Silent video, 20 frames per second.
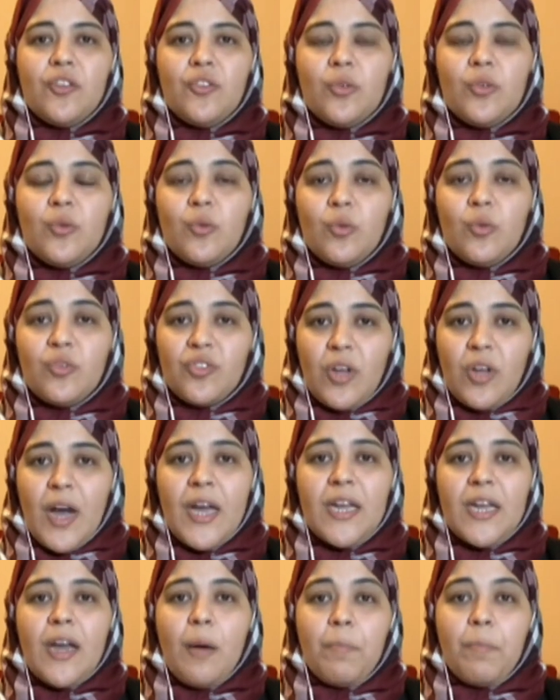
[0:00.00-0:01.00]
to
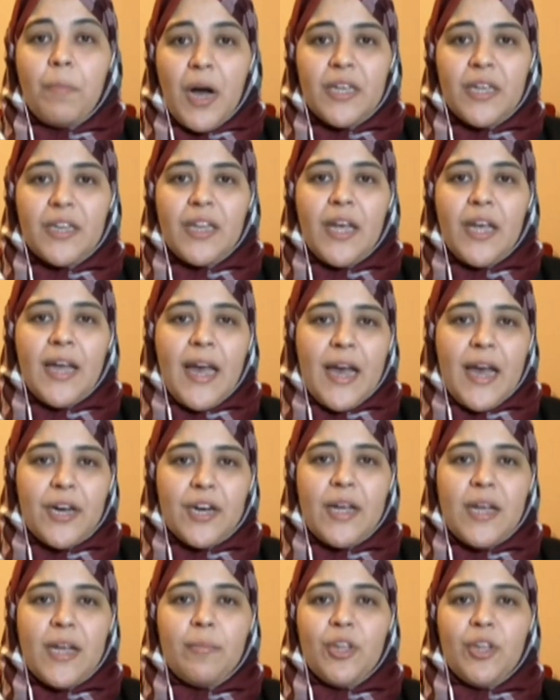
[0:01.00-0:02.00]
sign a binding
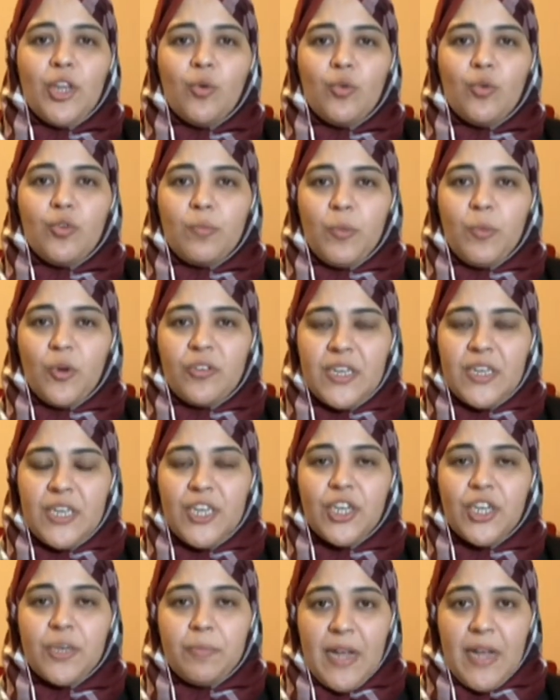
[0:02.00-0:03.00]
agreement with both
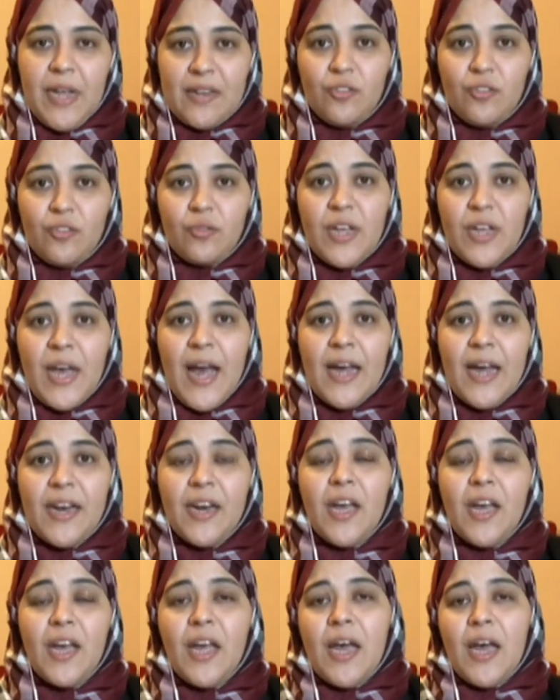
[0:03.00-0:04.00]
Egypt and
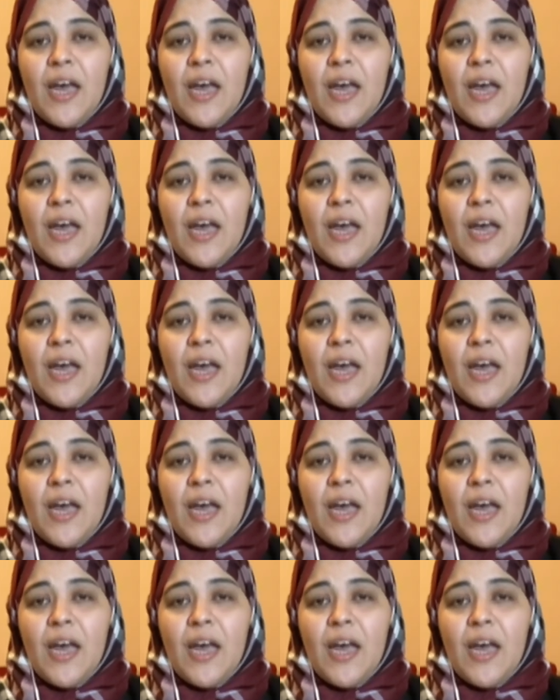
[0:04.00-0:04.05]
Sudan.